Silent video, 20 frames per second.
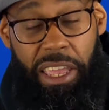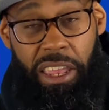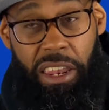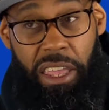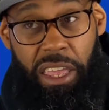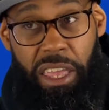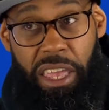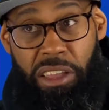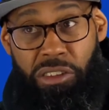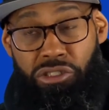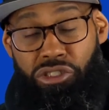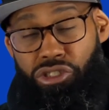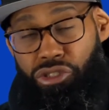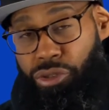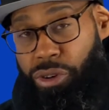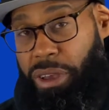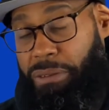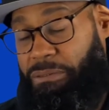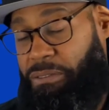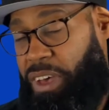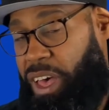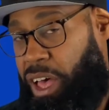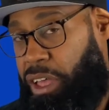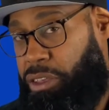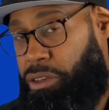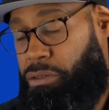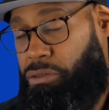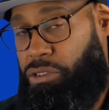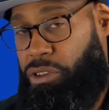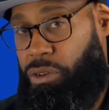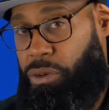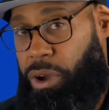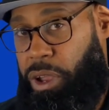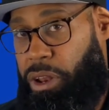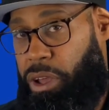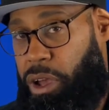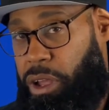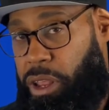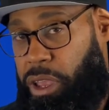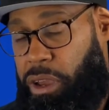any extreme values
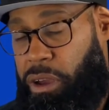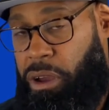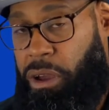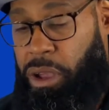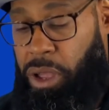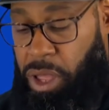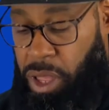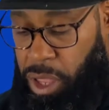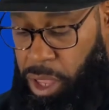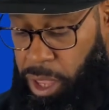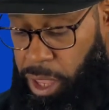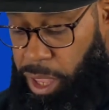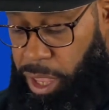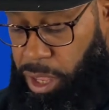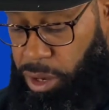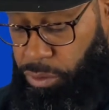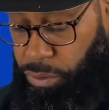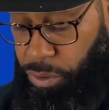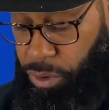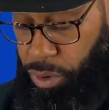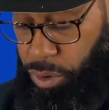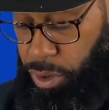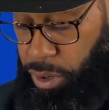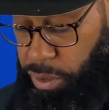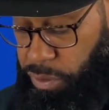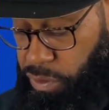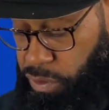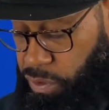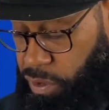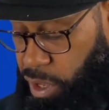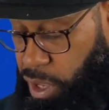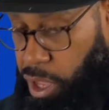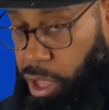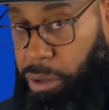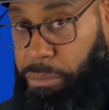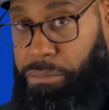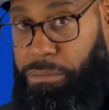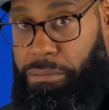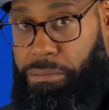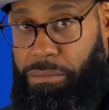going on here. And of course,
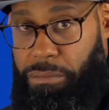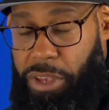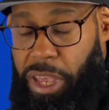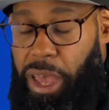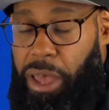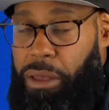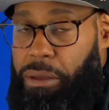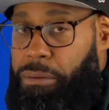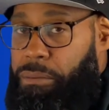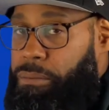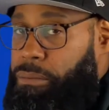yeah.